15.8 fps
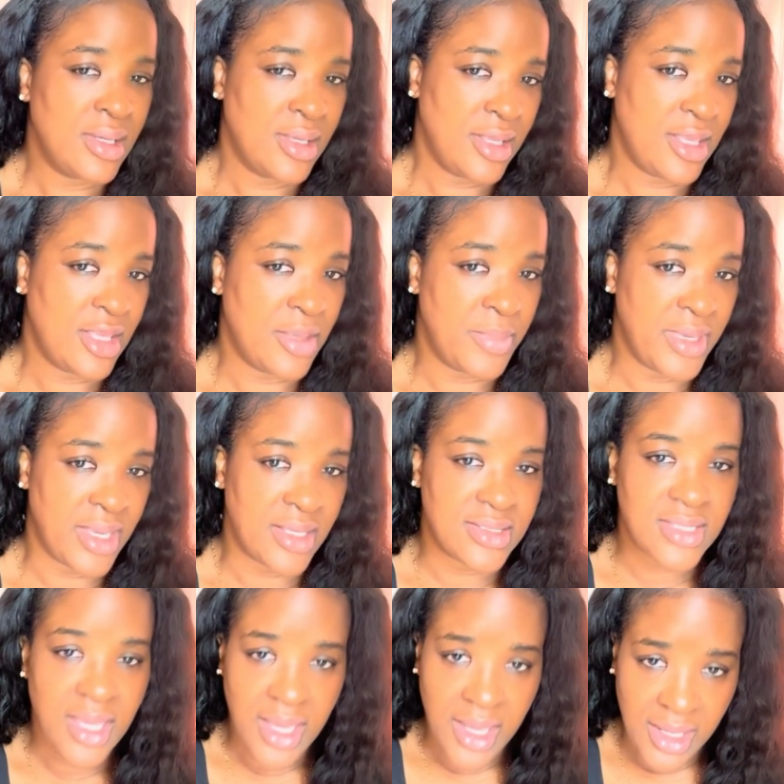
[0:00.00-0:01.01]
It could be
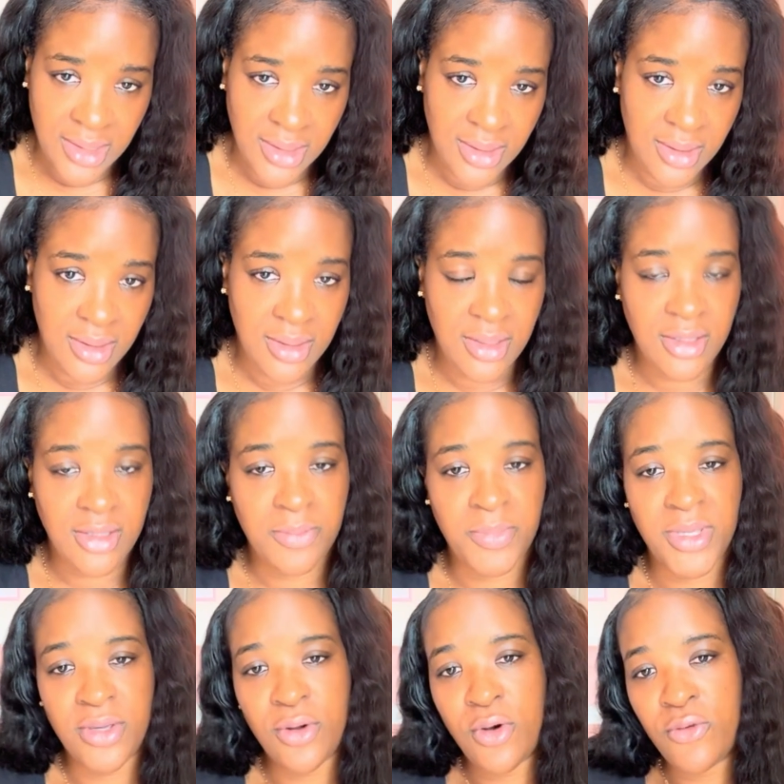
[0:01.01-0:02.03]
anxiety, it could
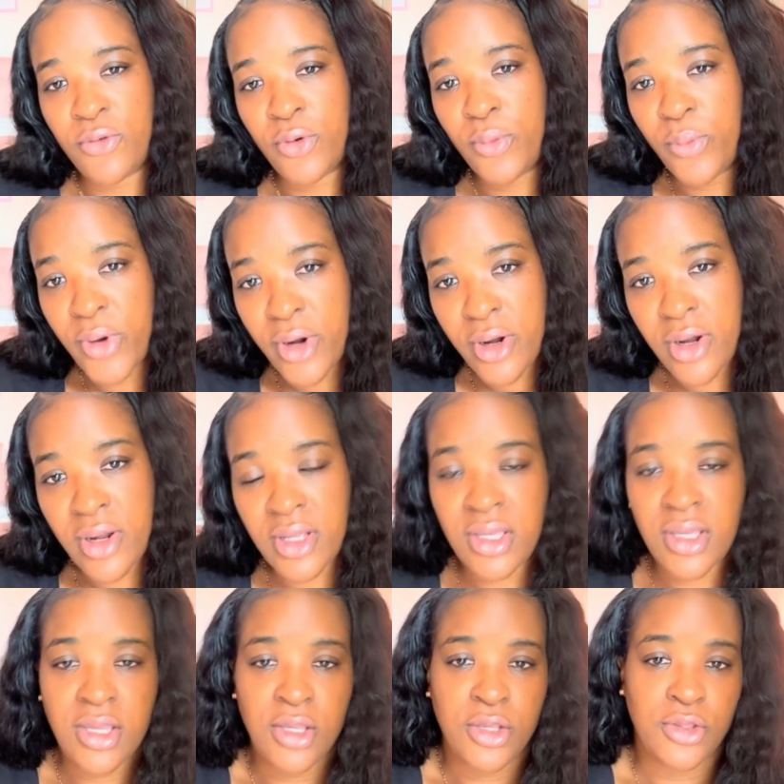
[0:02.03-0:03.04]
be overwork.
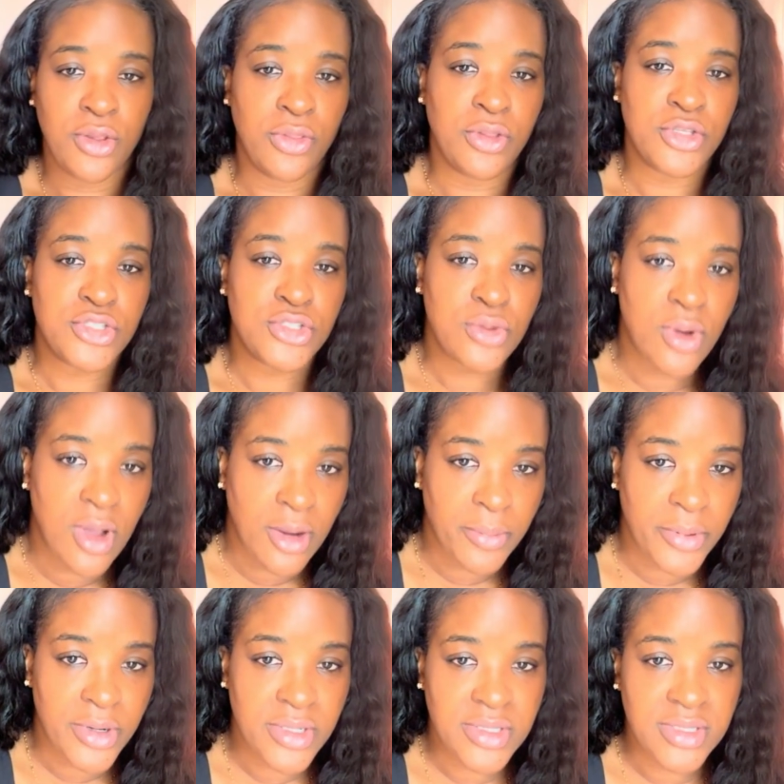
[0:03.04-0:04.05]
You're the strong
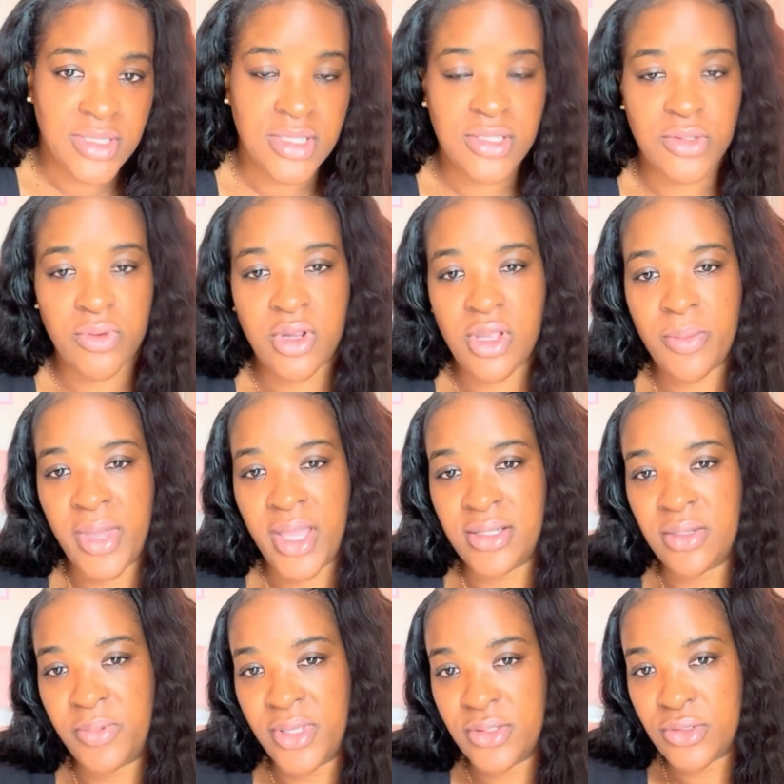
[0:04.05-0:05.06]
person, so everybody
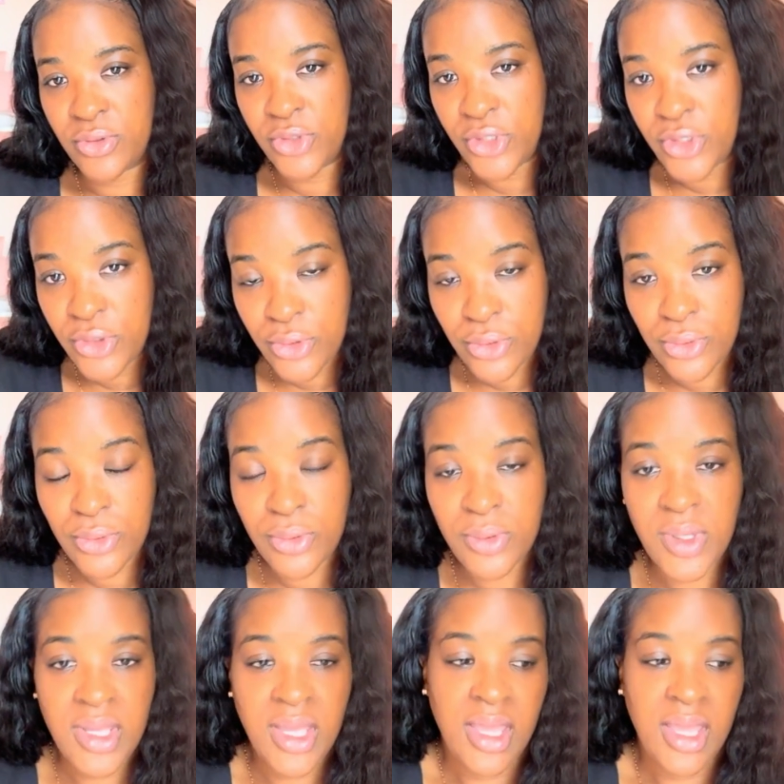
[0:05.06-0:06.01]
depends on you.